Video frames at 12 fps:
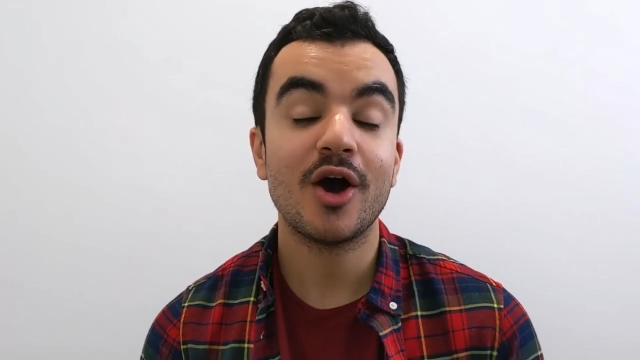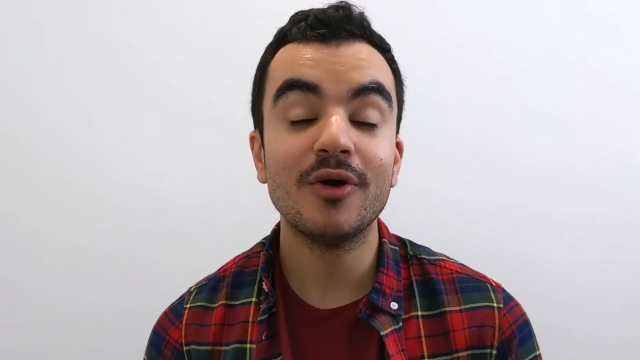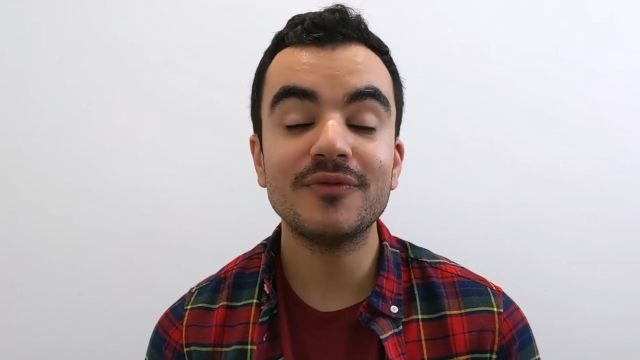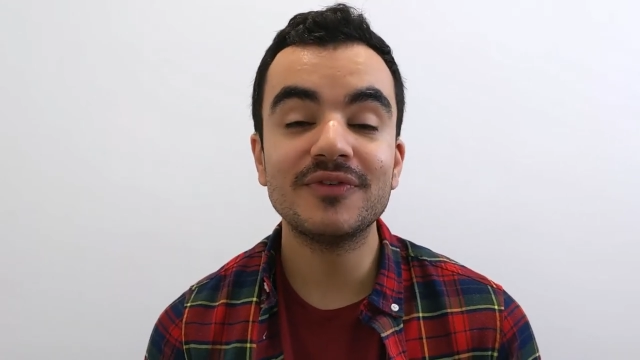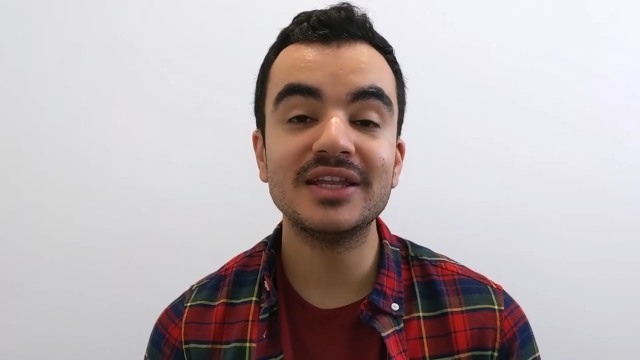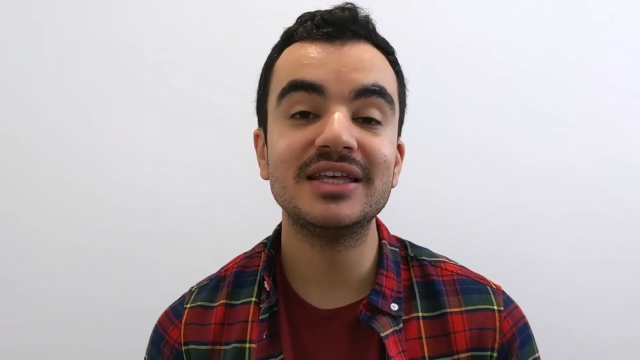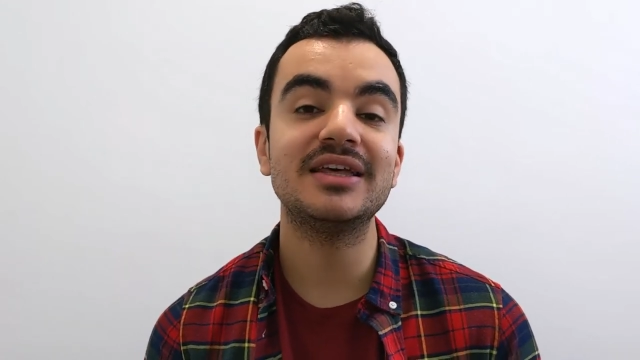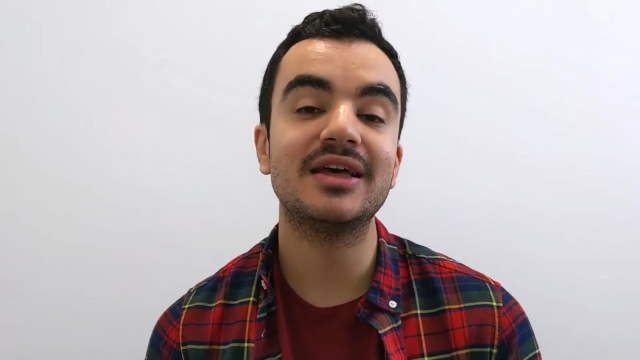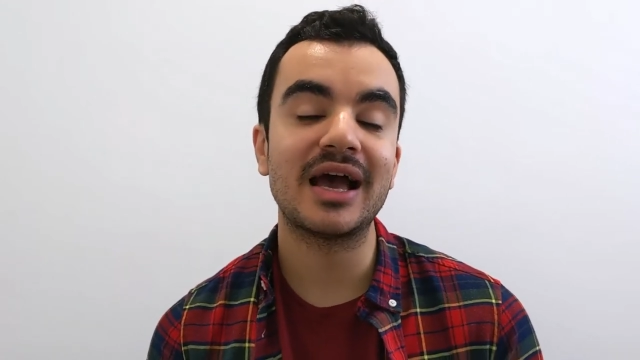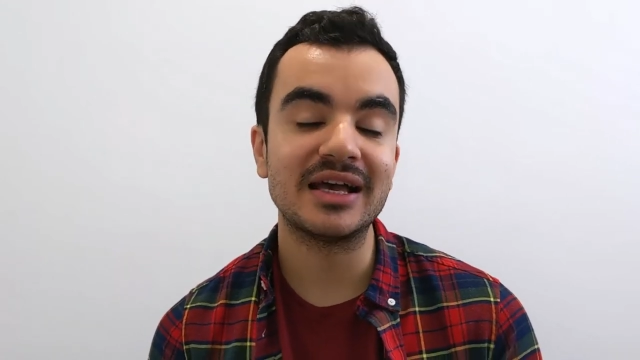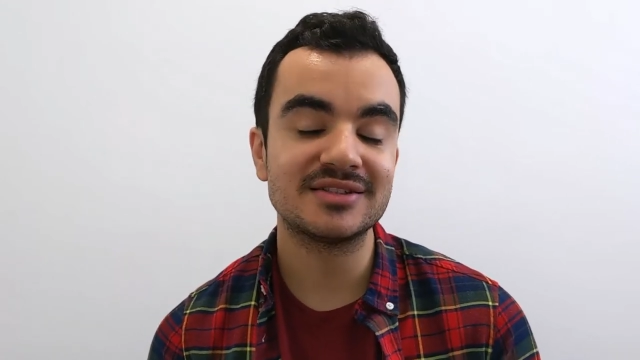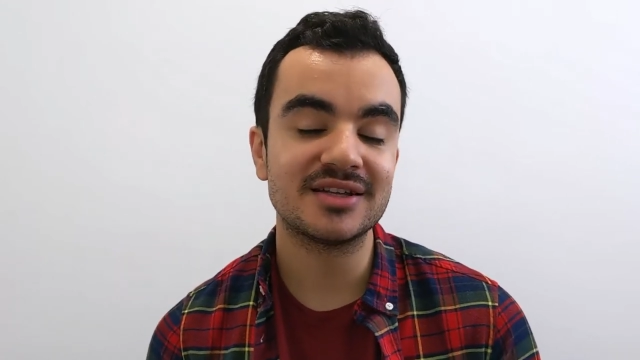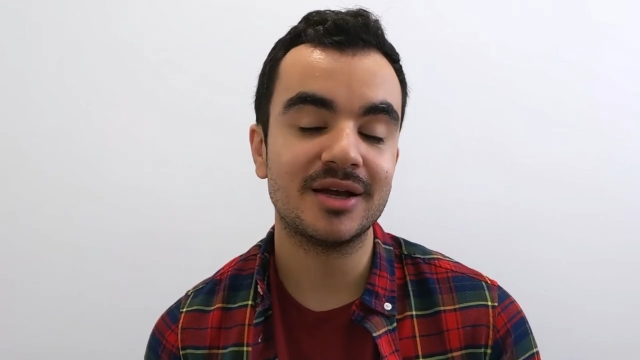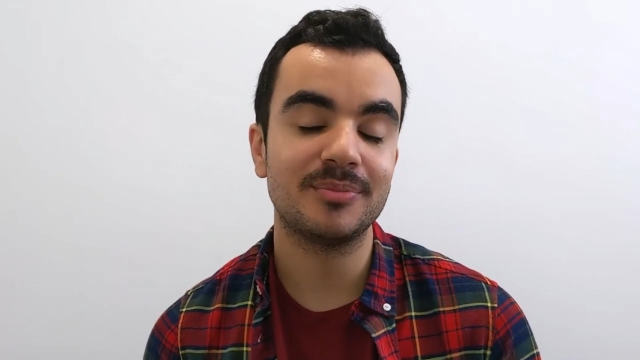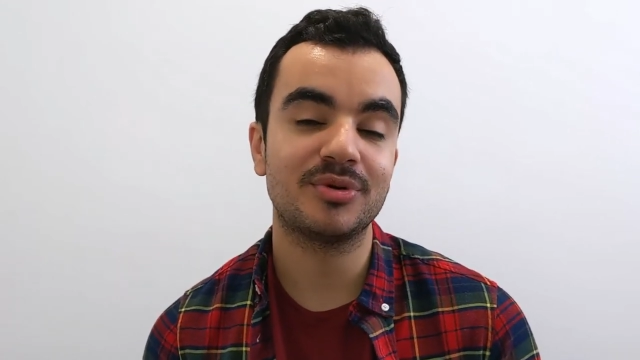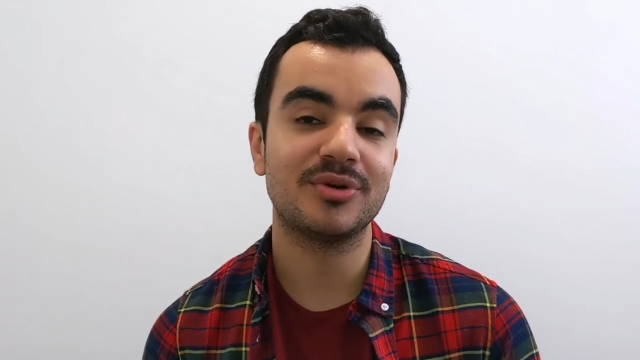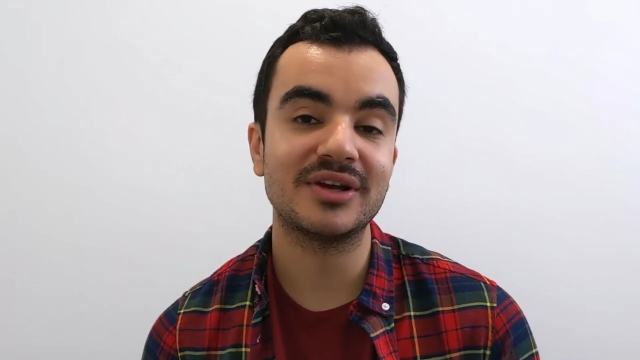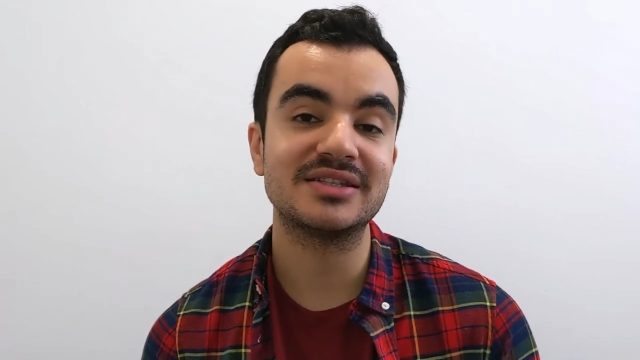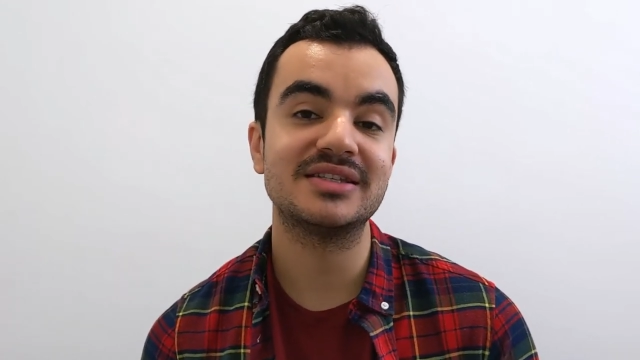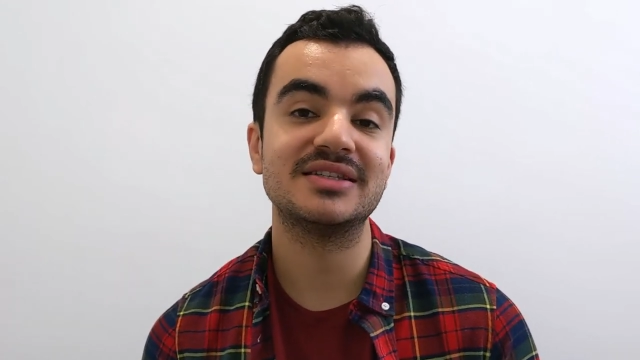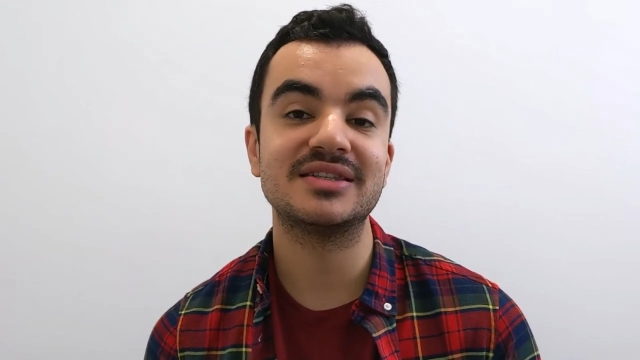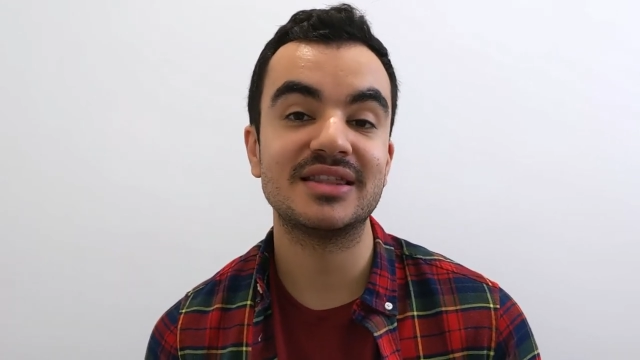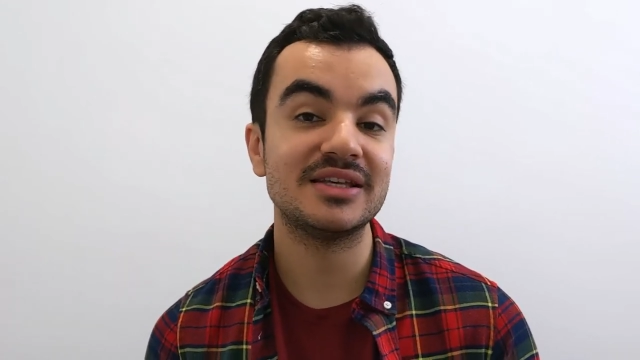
Hopefully, as time progresses,